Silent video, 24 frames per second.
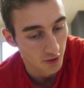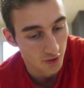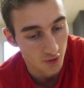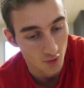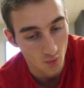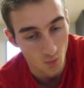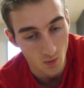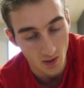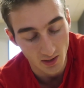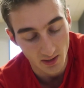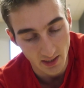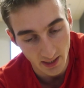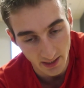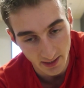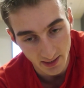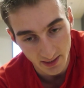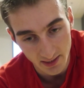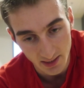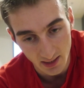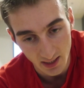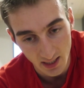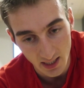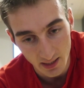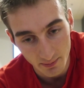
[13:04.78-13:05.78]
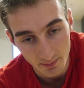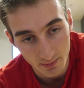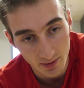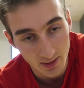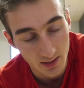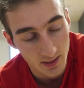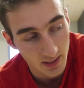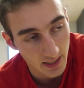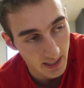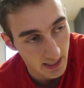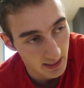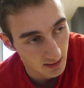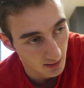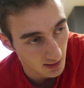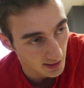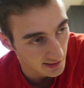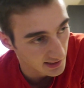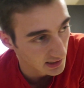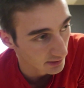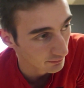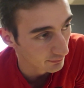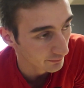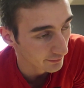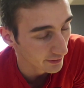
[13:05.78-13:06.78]
you're gonna do one leg at a time, and
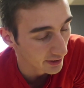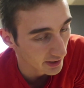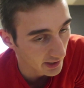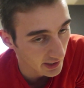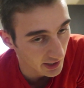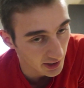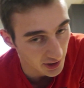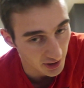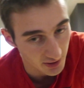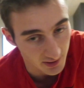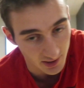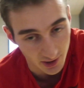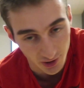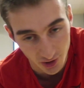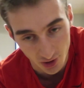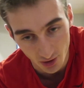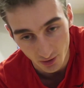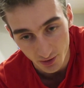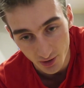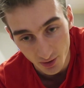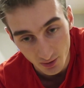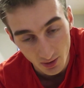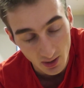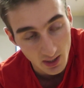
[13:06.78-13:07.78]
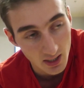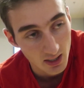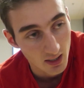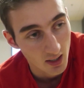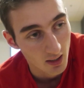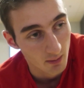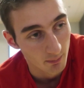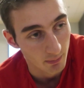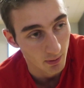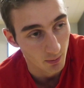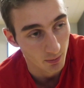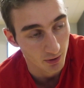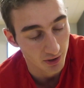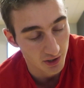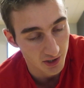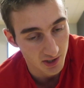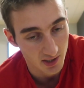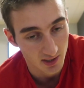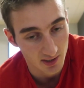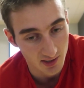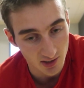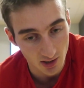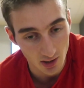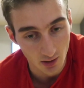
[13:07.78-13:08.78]
lots of different variations I'll show you, but we're
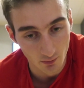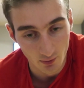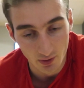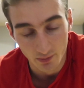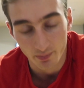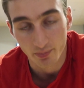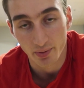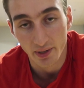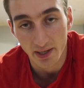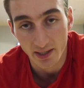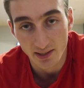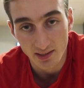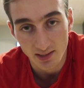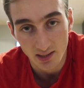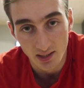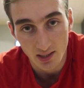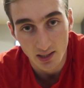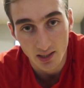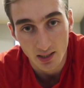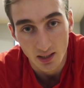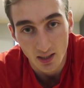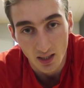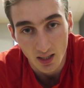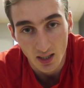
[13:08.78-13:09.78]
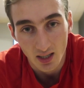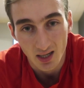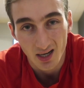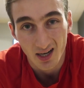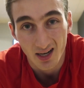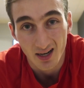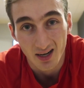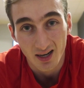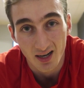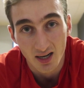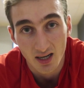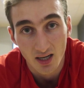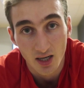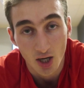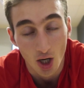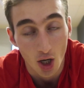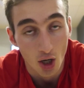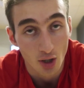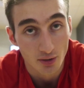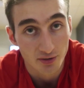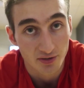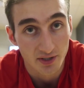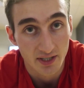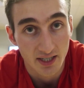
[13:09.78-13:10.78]
just gonna start out with basic
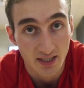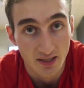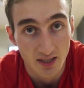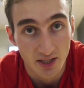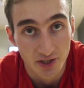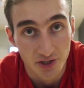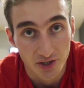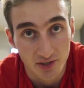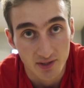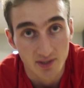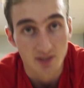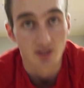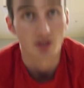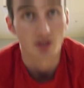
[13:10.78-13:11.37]
alternating lunges.